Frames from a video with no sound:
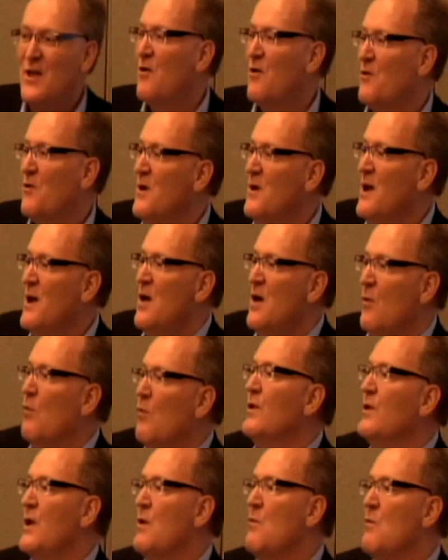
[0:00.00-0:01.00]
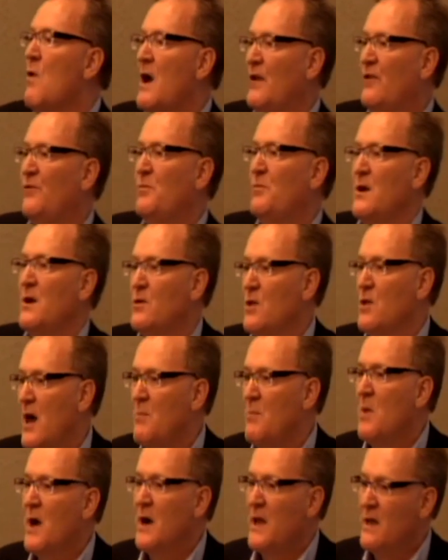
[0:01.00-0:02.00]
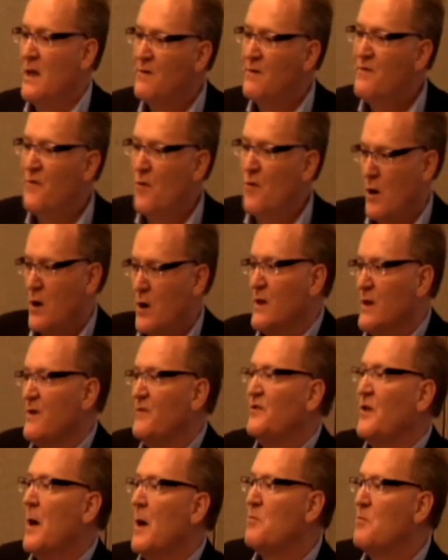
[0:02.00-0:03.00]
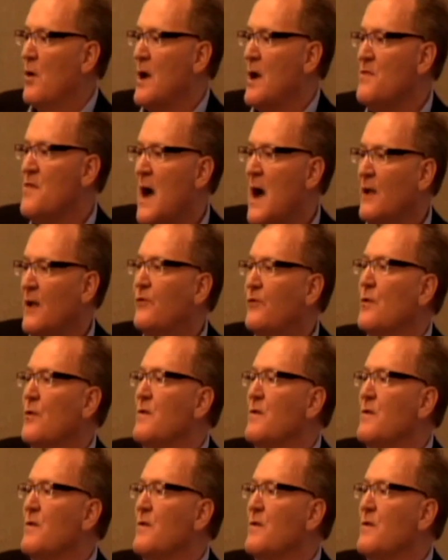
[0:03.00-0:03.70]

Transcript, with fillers: they don't really want to spend a lot of money and forklift upgrade that,